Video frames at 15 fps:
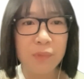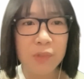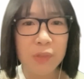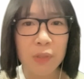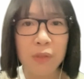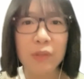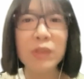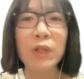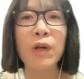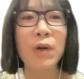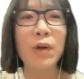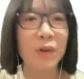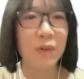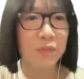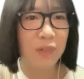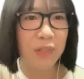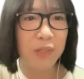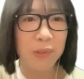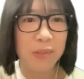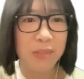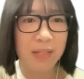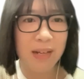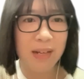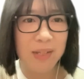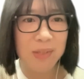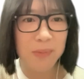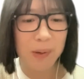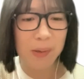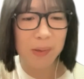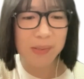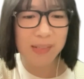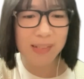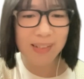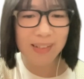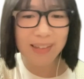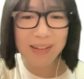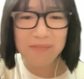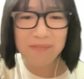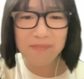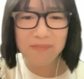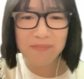turn on their videos as well. Yeah.